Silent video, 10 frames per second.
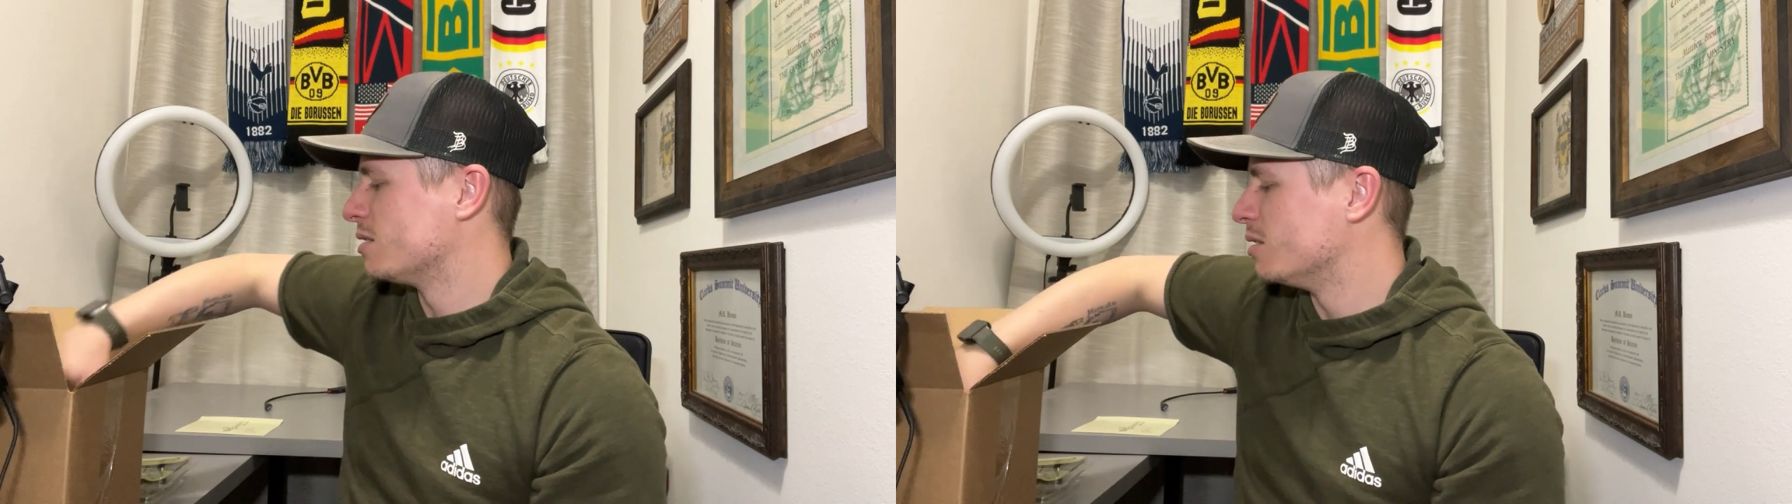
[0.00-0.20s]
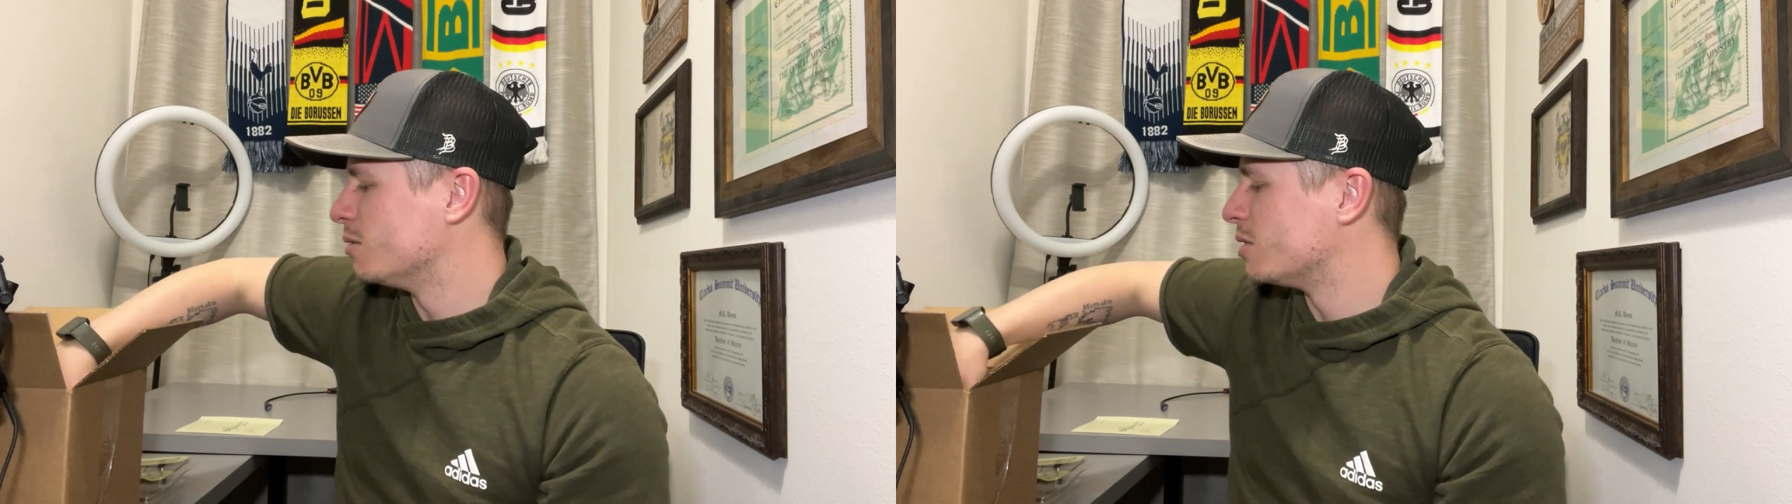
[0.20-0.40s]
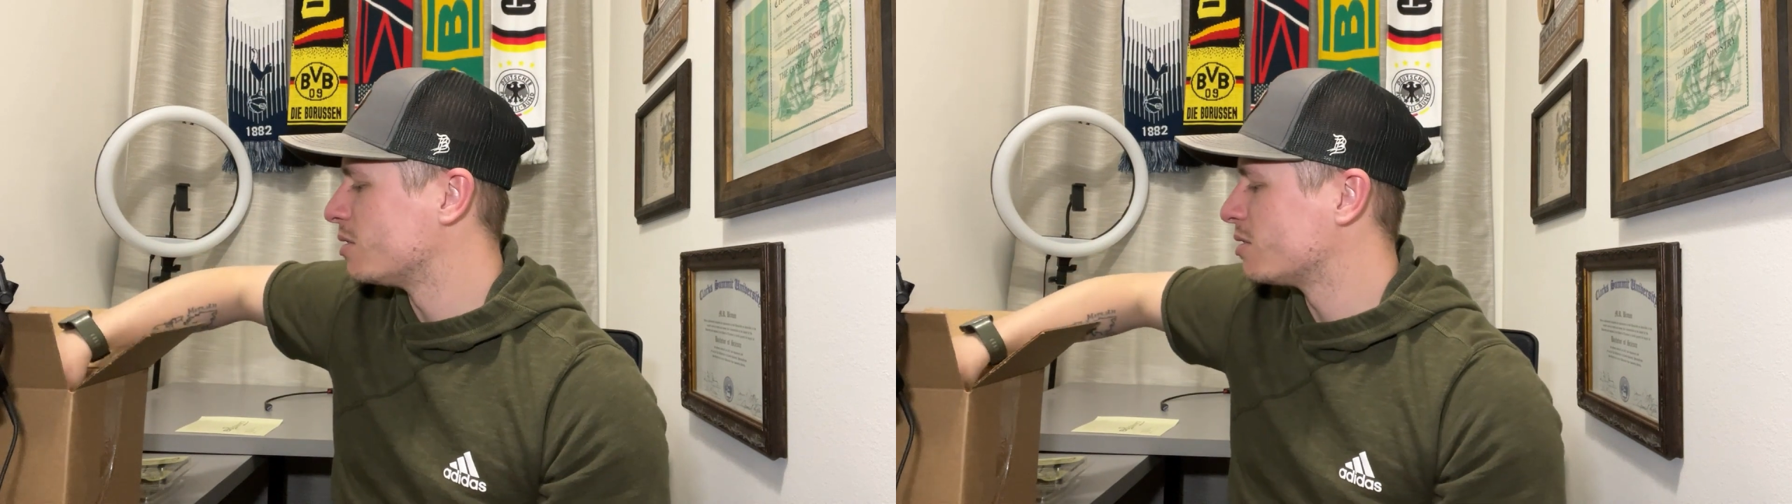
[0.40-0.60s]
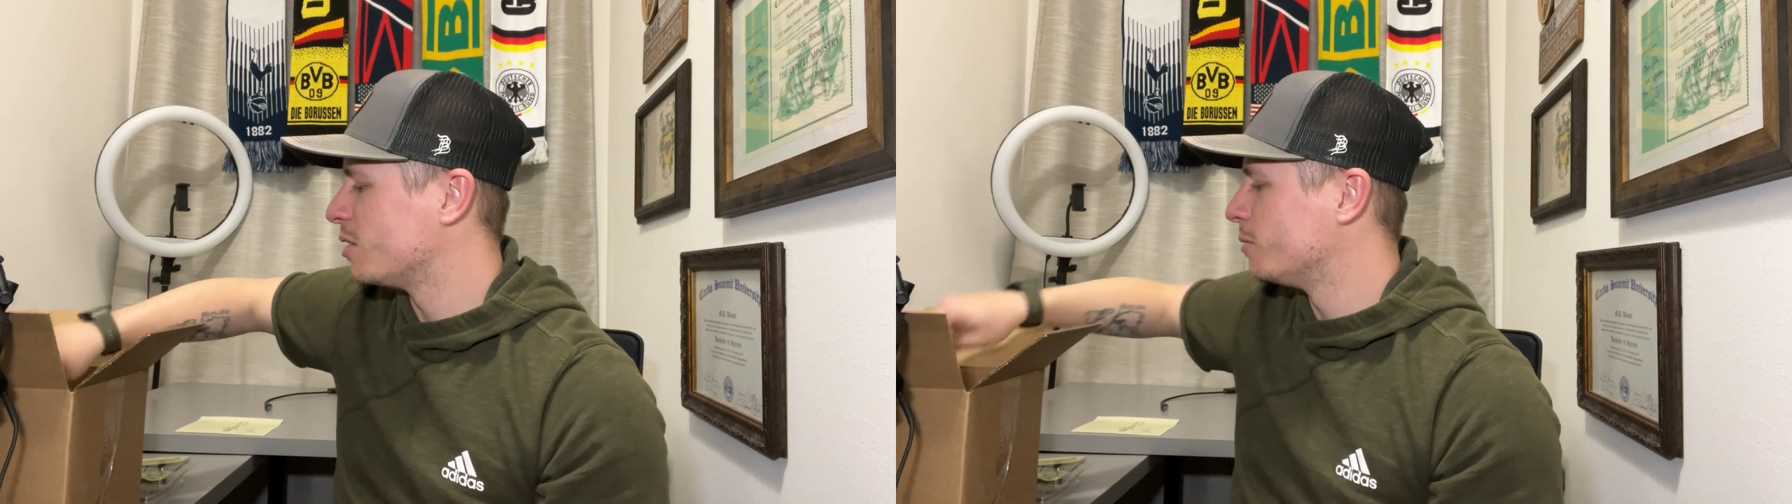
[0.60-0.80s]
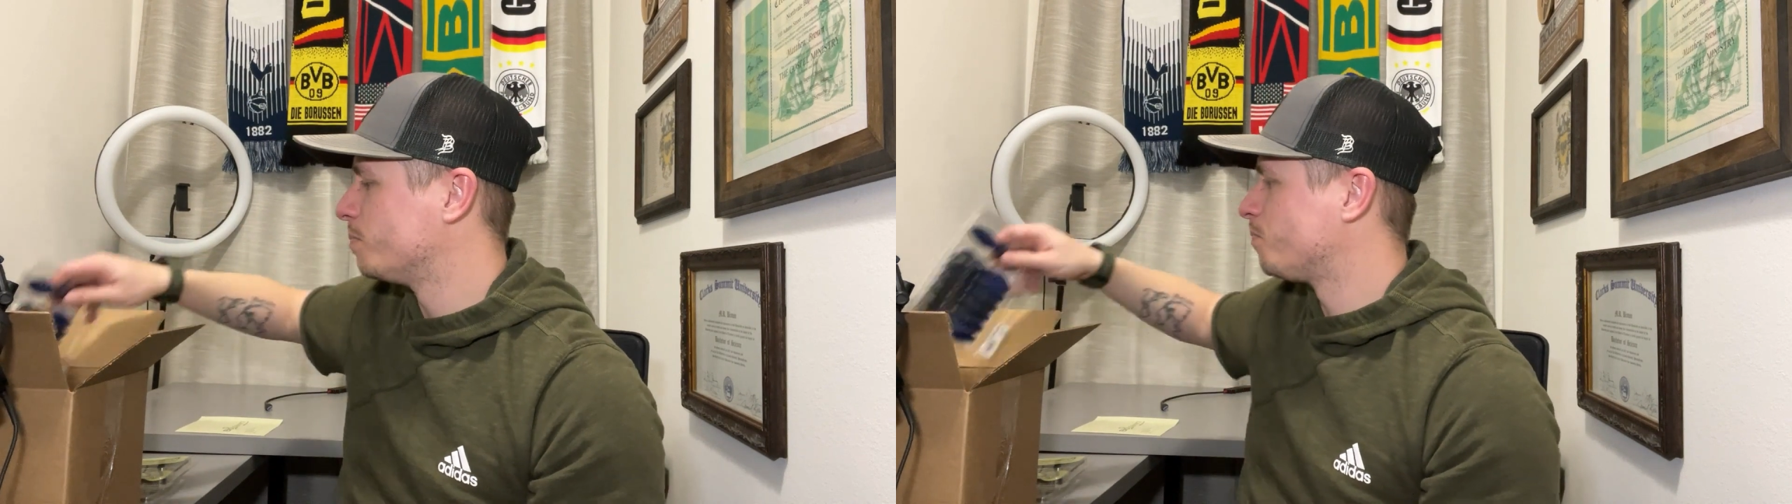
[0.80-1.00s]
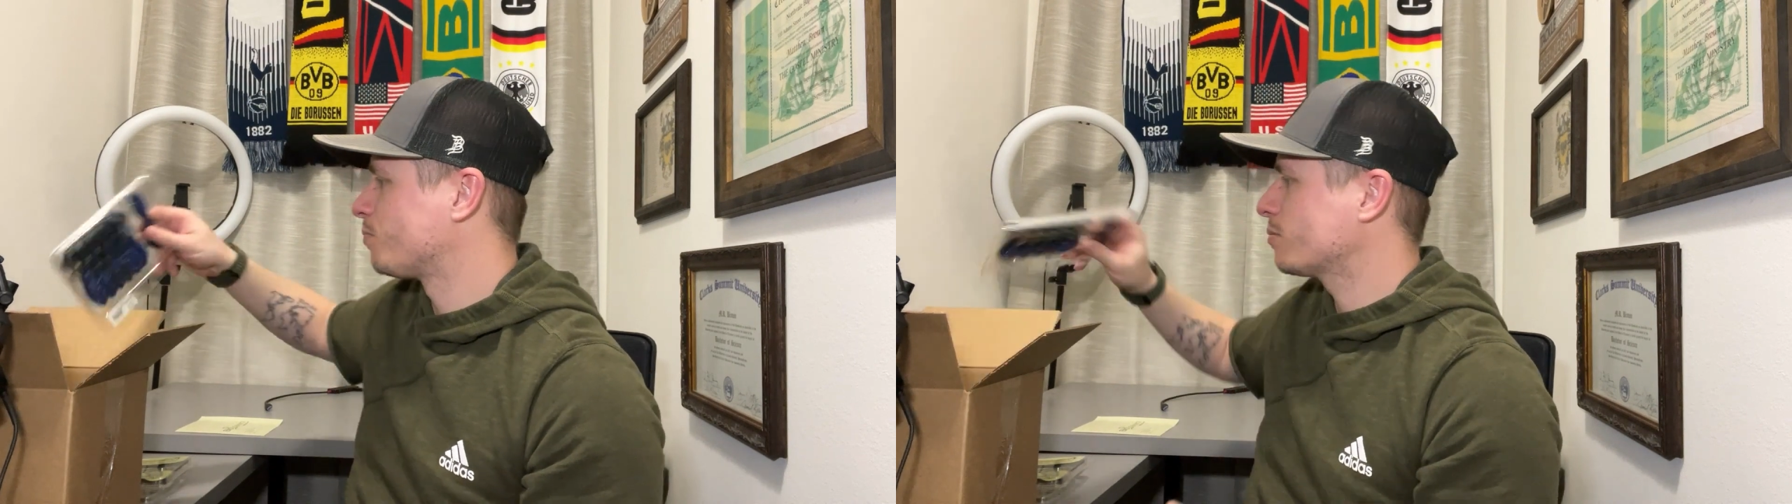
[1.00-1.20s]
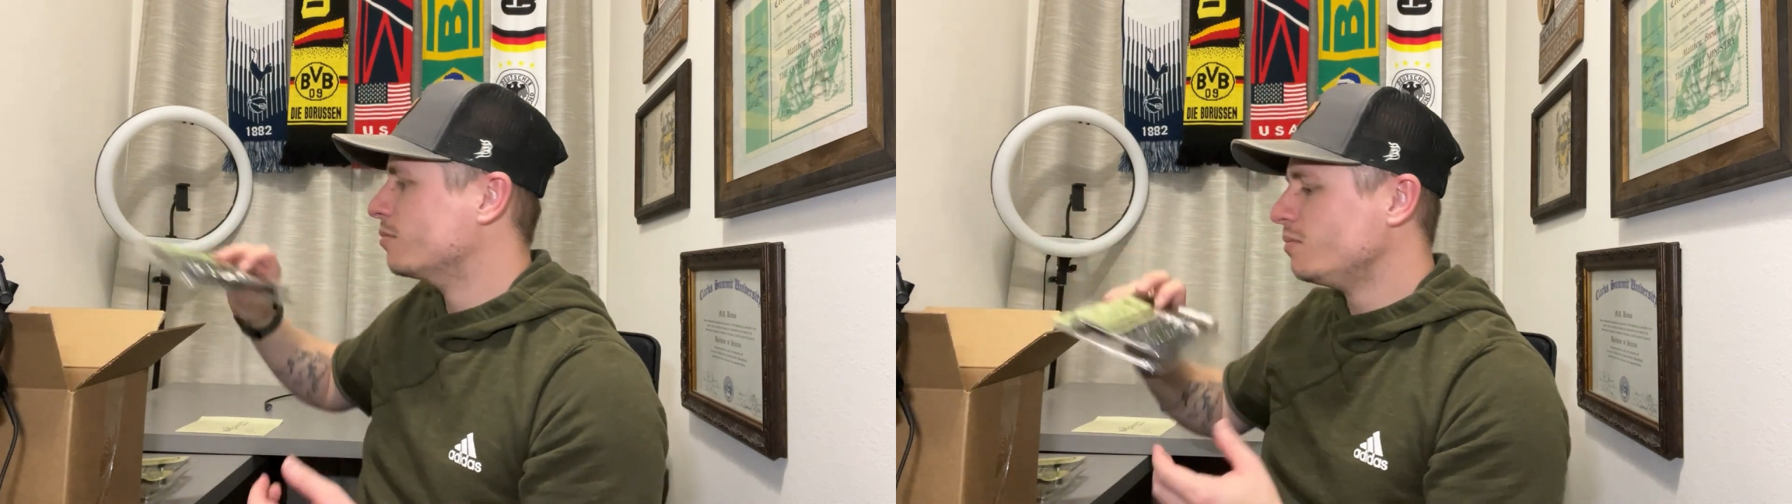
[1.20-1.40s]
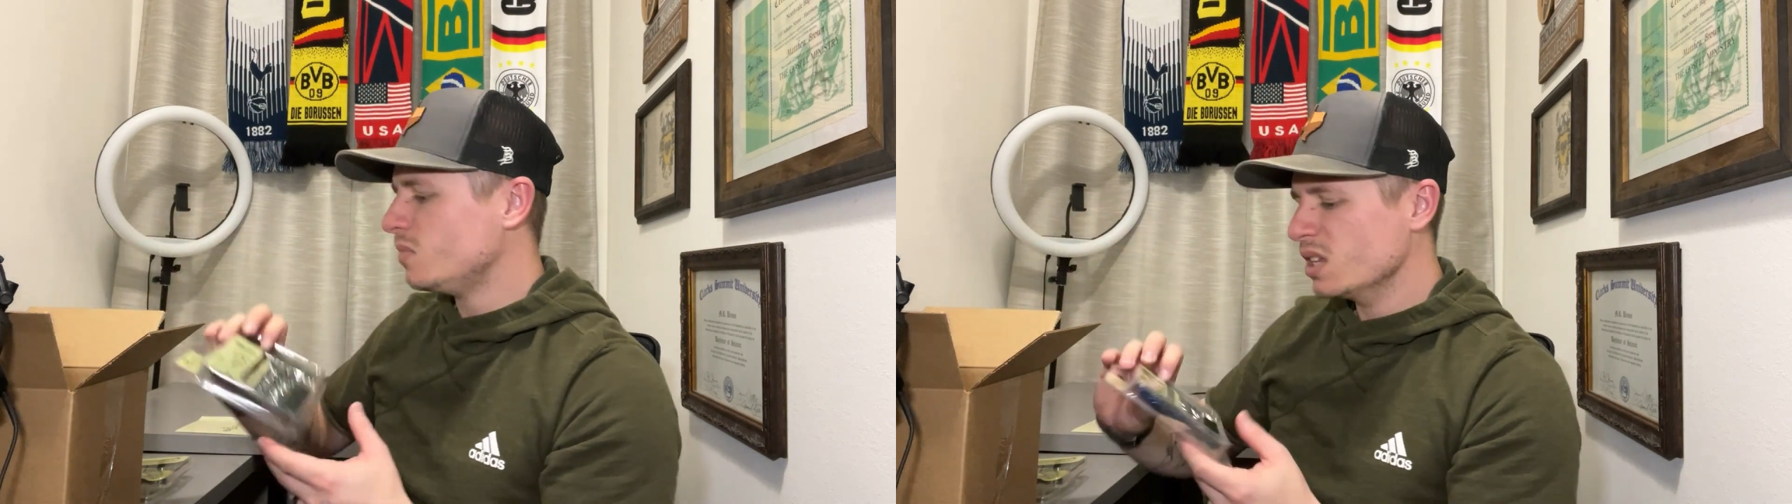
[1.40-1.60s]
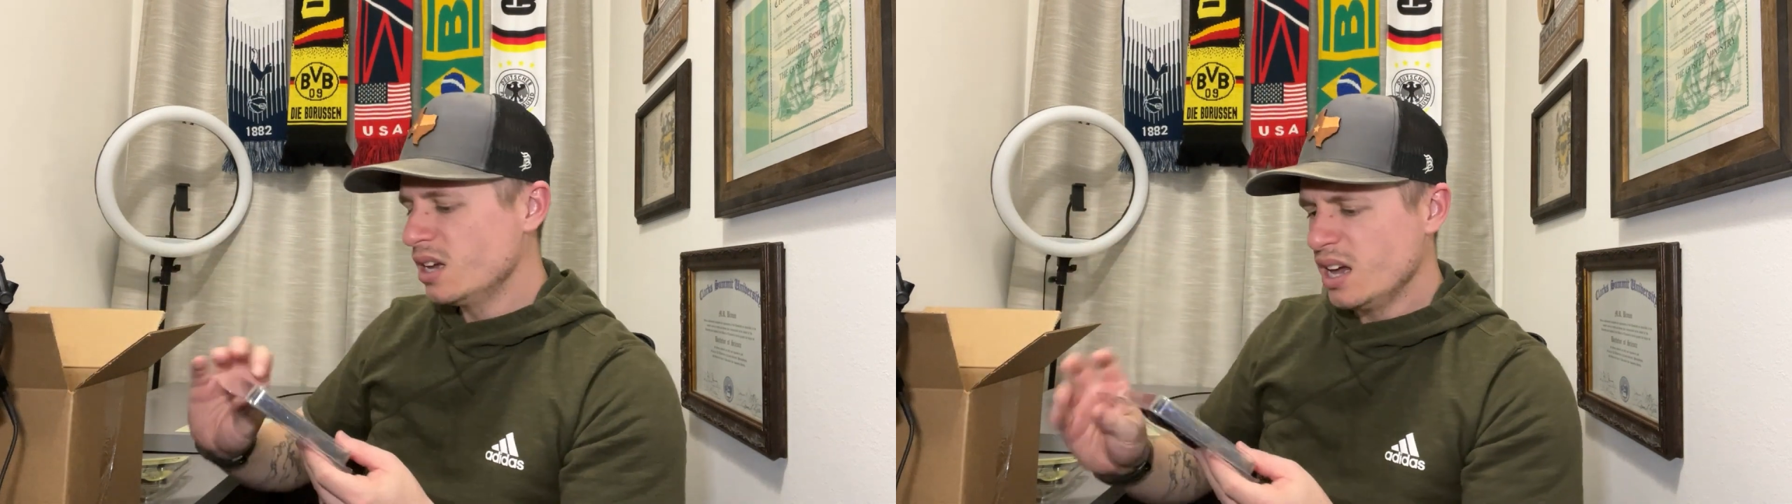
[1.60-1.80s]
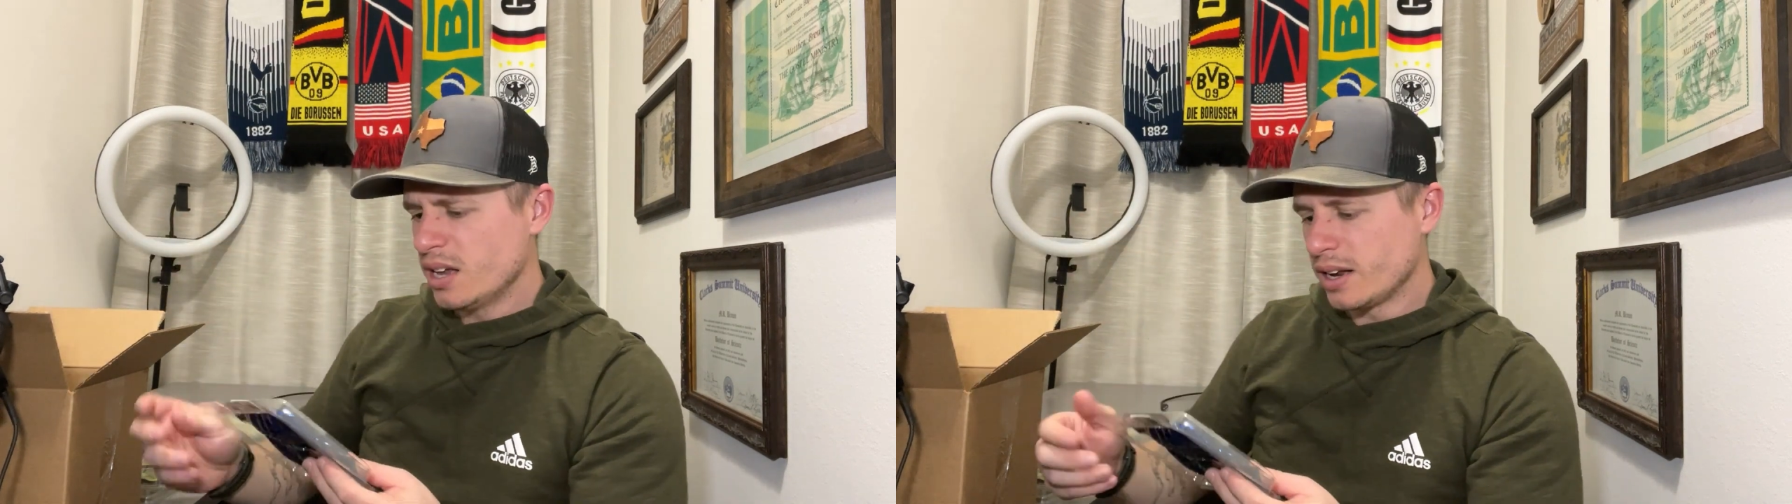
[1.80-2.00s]
lures. So
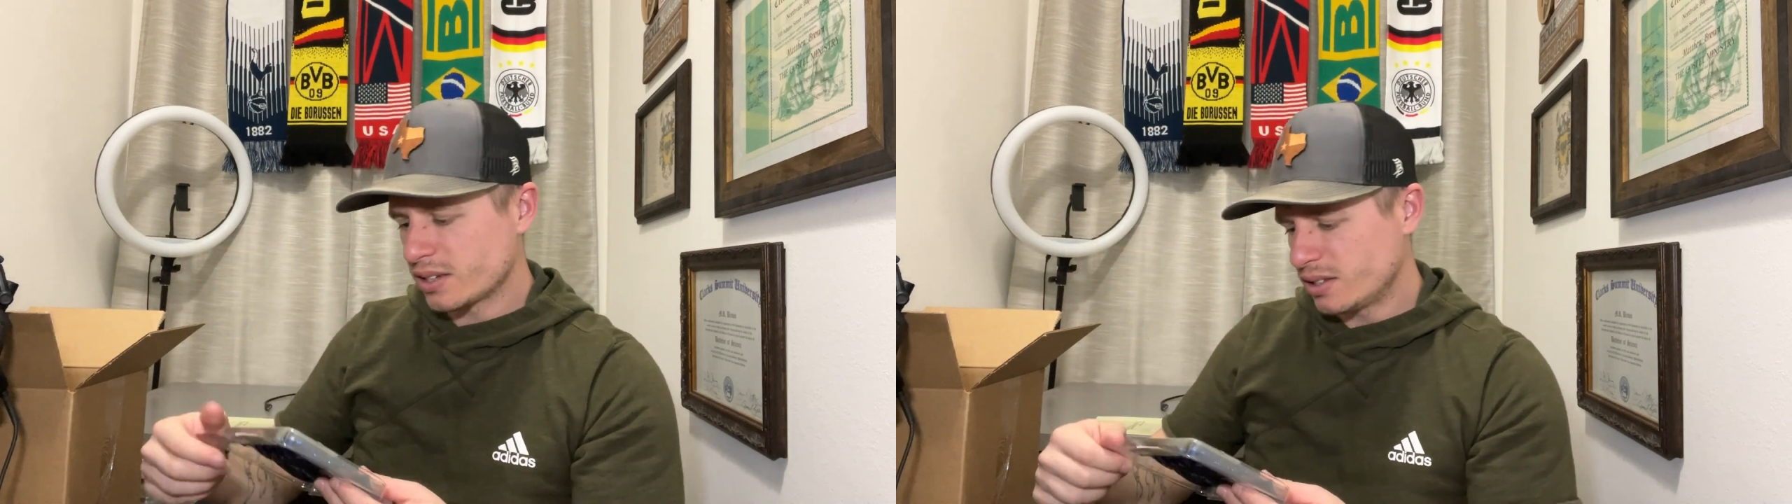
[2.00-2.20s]
next